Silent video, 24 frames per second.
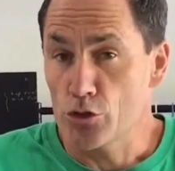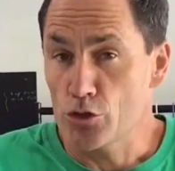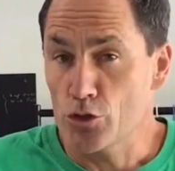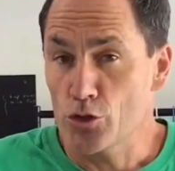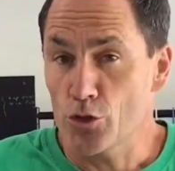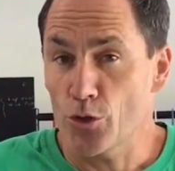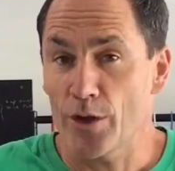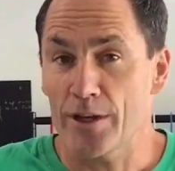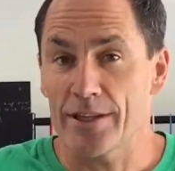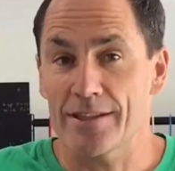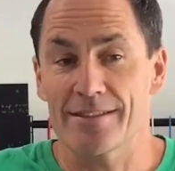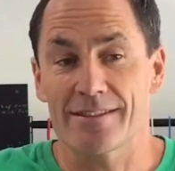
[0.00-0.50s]

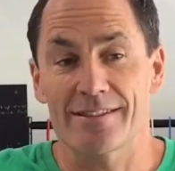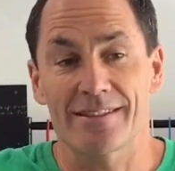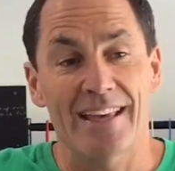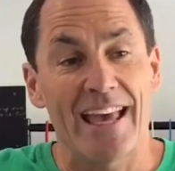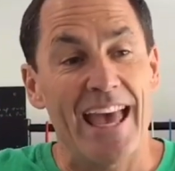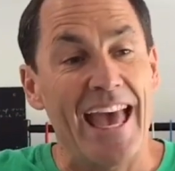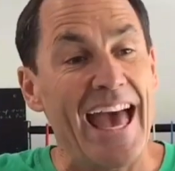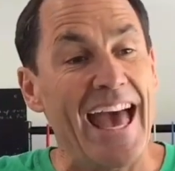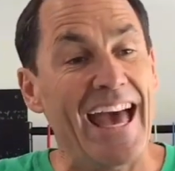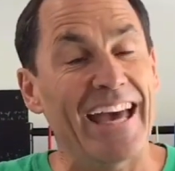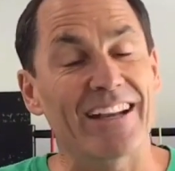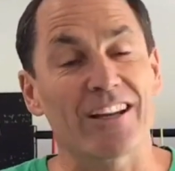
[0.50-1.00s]
joints,
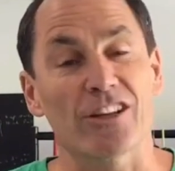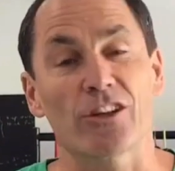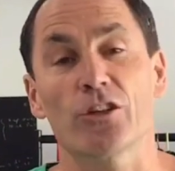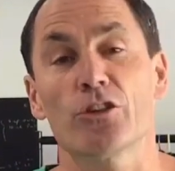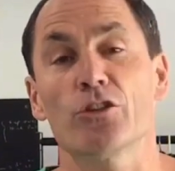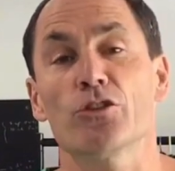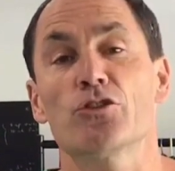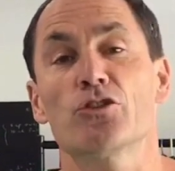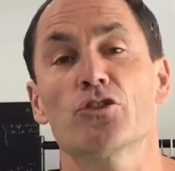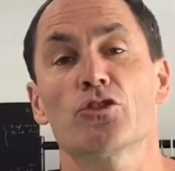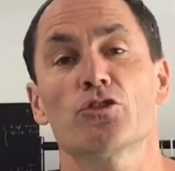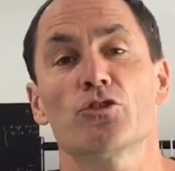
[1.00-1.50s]
and a
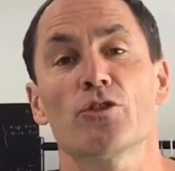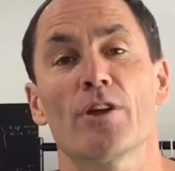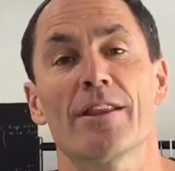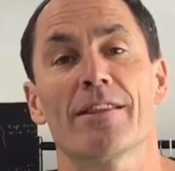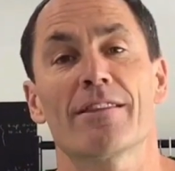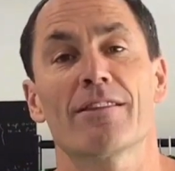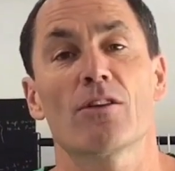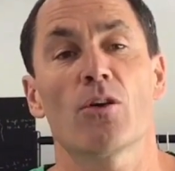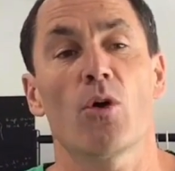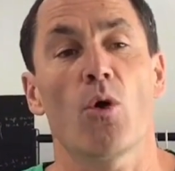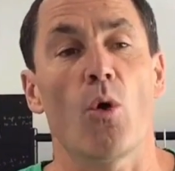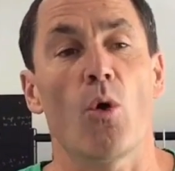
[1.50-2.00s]
good strength
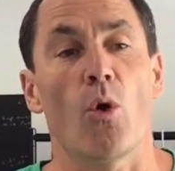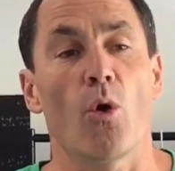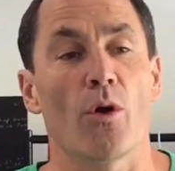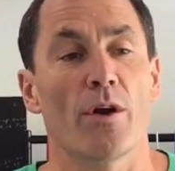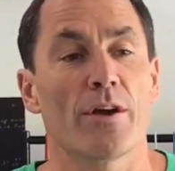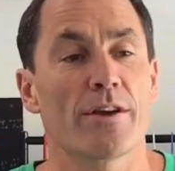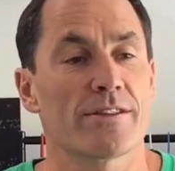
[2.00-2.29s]
core.